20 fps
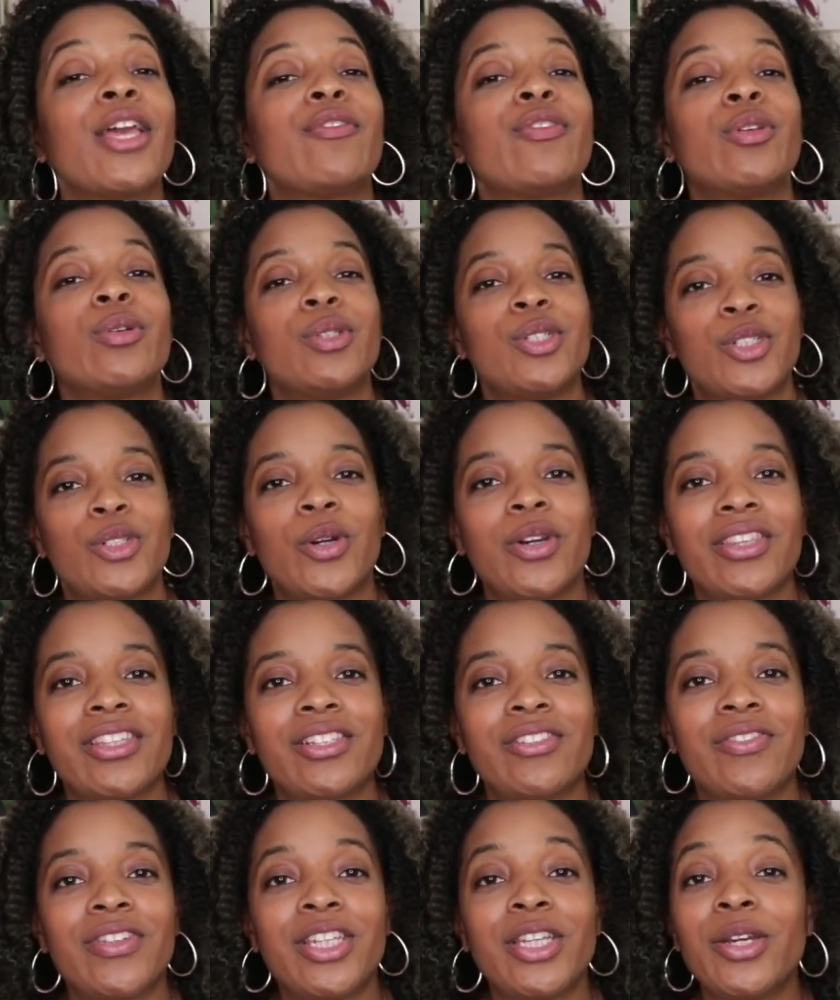If you enjoyed
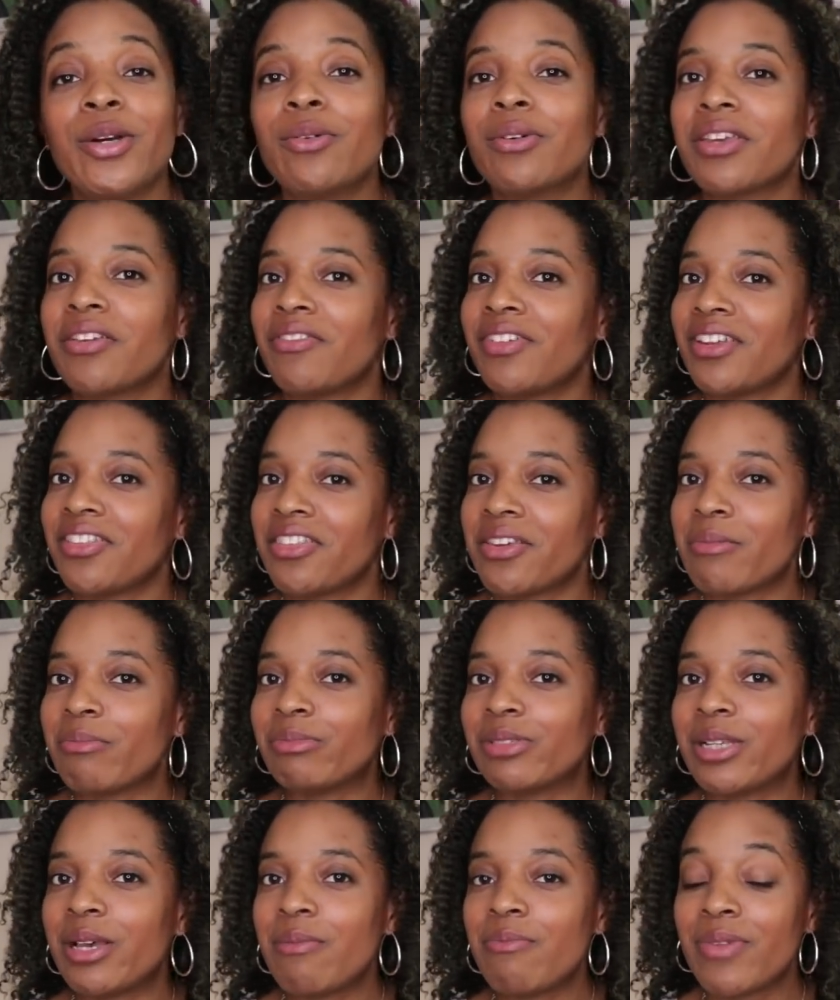this video, give it a
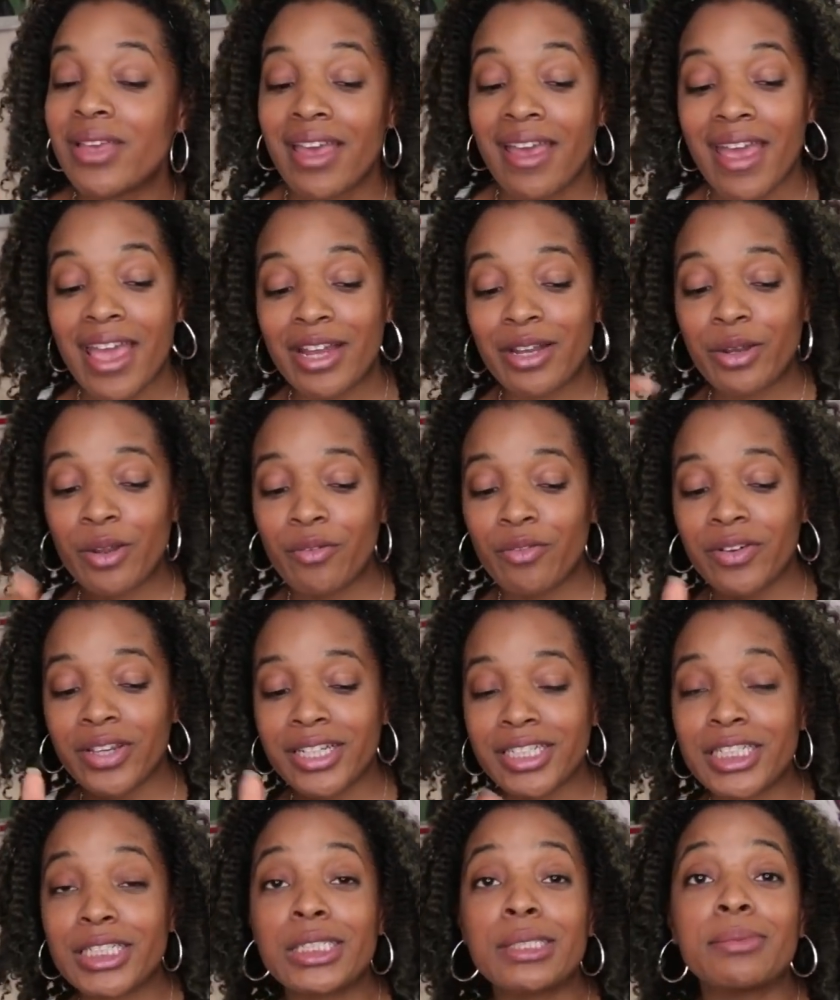thumbs up and don't
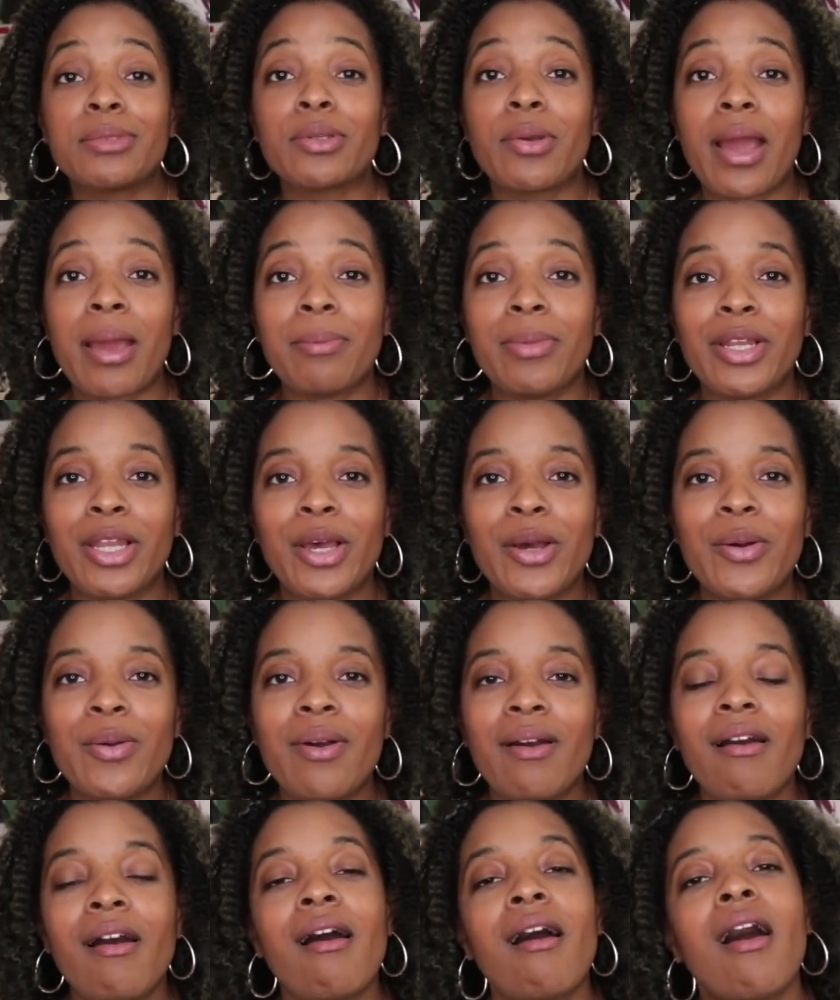forget to subscribe
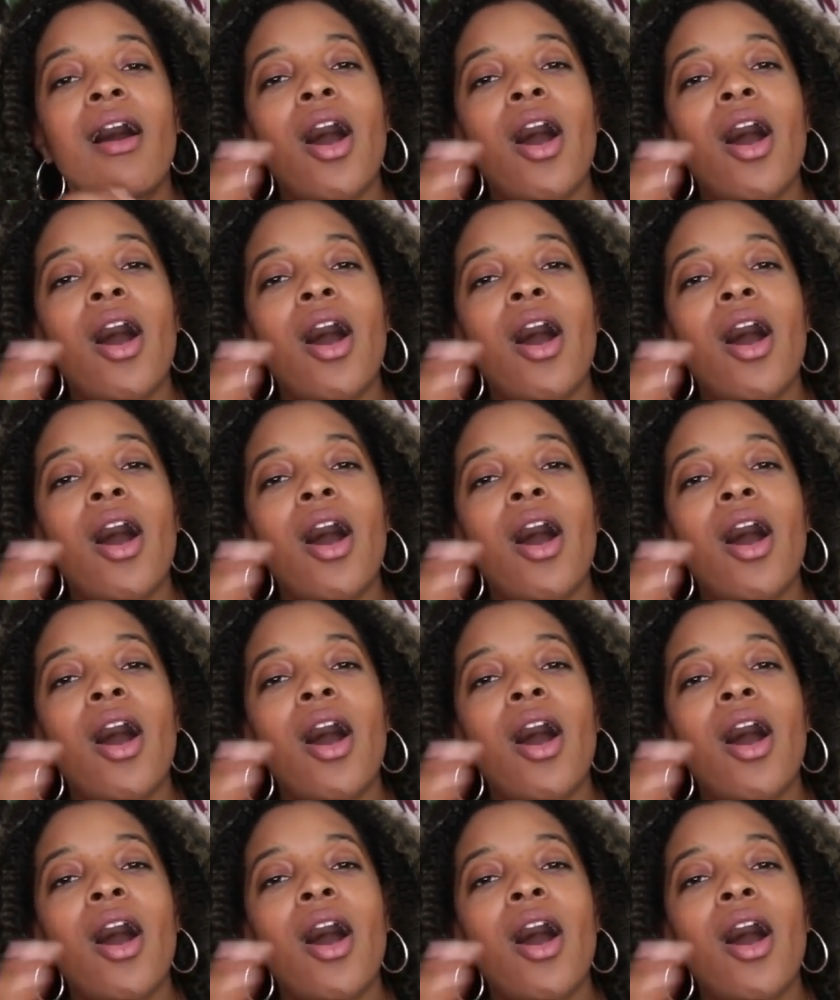below.